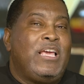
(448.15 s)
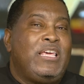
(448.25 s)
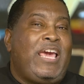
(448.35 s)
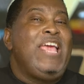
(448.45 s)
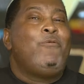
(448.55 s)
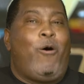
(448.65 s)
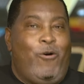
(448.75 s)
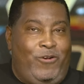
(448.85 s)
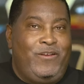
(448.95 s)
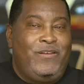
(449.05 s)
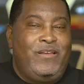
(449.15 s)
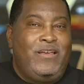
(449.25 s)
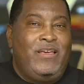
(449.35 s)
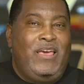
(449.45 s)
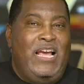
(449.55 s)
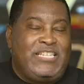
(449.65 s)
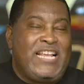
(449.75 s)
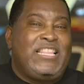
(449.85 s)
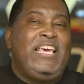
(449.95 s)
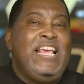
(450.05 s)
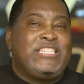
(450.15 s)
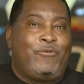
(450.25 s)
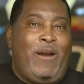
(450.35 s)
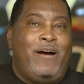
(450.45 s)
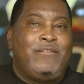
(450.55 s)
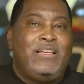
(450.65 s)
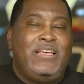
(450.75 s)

cakewalk and take the easy route,